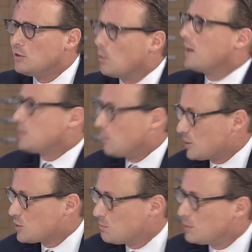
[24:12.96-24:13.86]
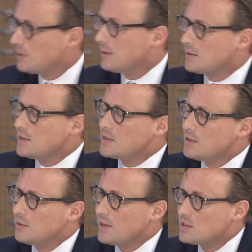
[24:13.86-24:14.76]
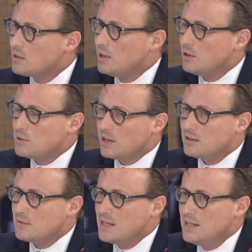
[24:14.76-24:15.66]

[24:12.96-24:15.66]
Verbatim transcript: the right direction, put it like this. You know, that's the main objective.